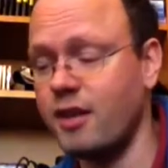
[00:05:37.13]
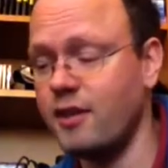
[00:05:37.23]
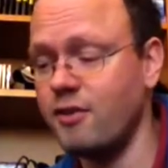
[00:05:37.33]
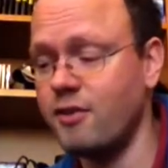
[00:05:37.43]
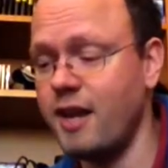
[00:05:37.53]

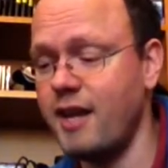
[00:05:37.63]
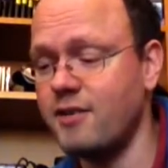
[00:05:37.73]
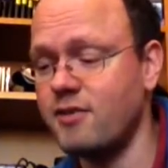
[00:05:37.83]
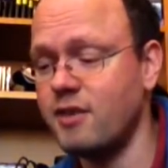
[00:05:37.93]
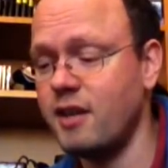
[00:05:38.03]

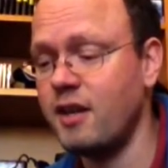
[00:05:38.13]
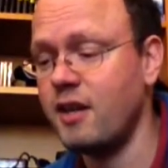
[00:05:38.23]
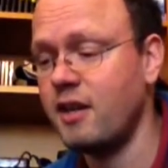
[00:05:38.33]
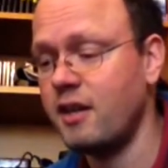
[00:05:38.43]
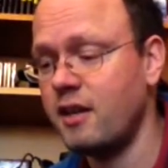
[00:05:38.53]
NES,
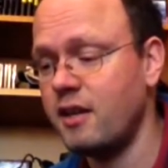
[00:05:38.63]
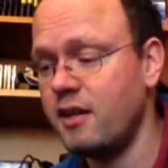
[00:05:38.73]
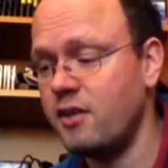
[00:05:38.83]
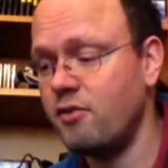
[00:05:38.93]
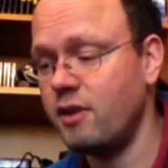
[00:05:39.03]

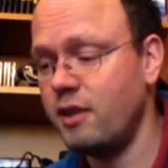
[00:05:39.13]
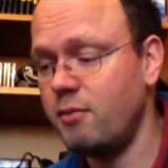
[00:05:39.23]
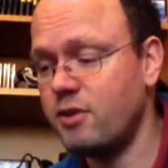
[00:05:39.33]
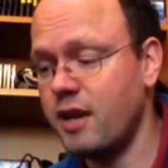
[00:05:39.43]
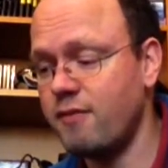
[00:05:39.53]
you really
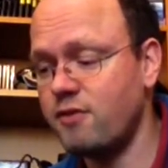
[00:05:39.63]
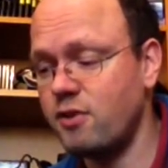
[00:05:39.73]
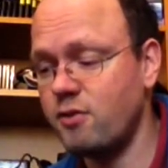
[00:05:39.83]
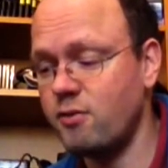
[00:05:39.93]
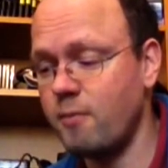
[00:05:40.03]
would have
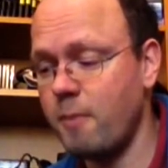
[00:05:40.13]
to